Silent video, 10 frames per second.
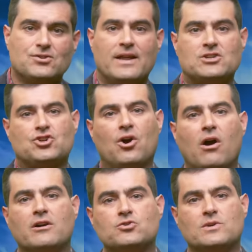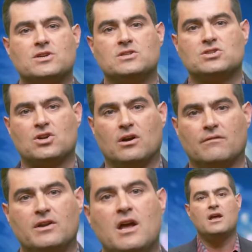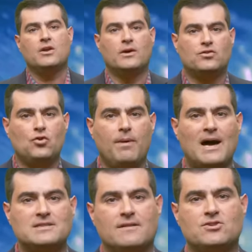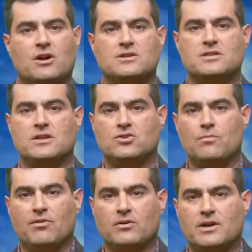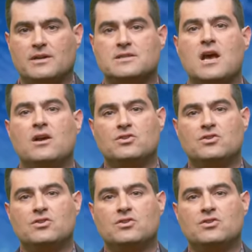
So that charge was conserved. You had two positive charges, the two protons,